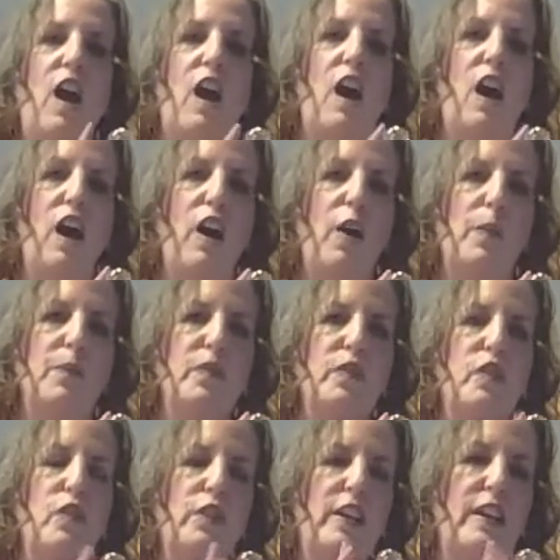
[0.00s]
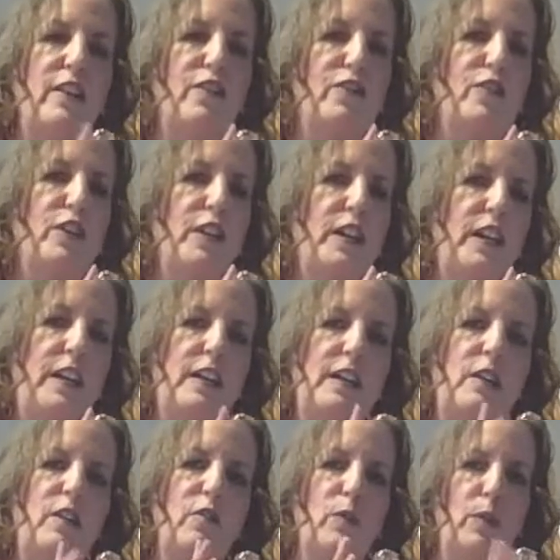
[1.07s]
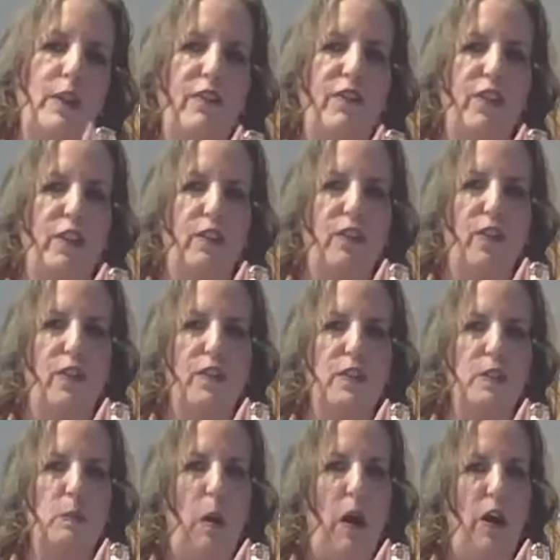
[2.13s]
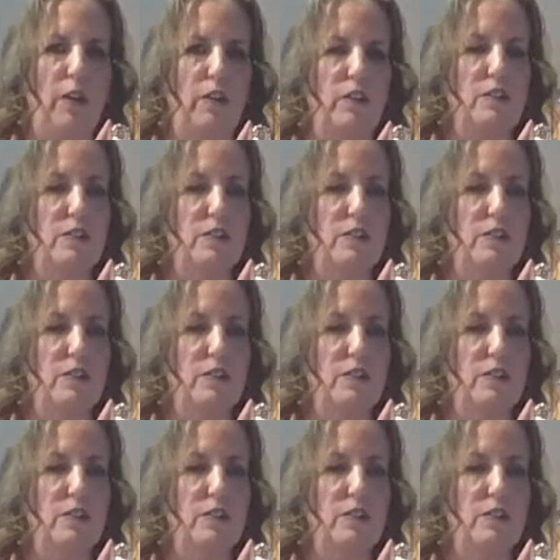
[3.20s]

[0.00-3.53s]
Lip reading: You get a free refill for this bottle.